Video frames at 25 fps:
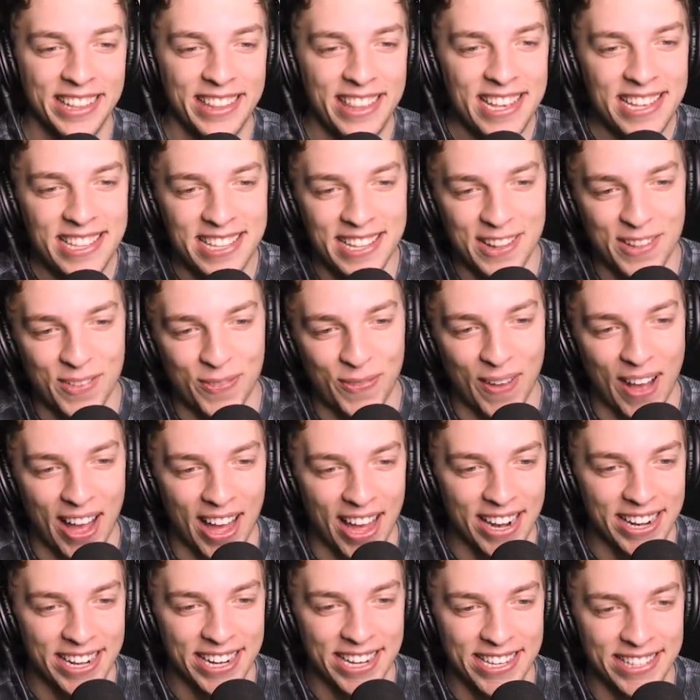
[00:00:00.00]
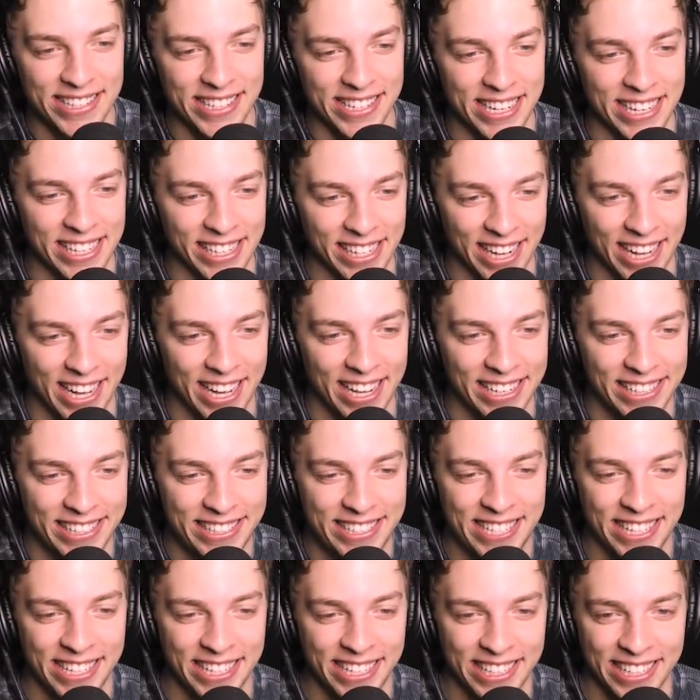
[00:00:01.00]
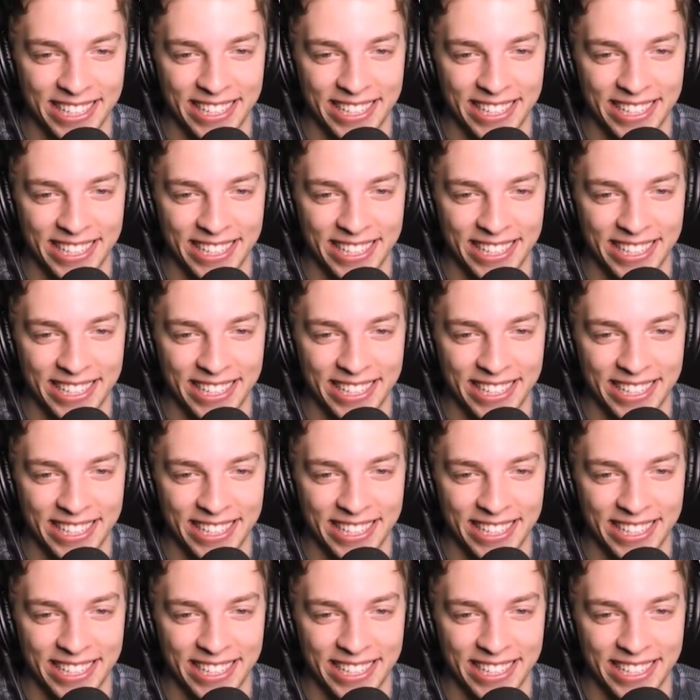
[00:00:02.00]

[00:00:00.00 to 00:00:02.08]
this is fun, isn't it, guys?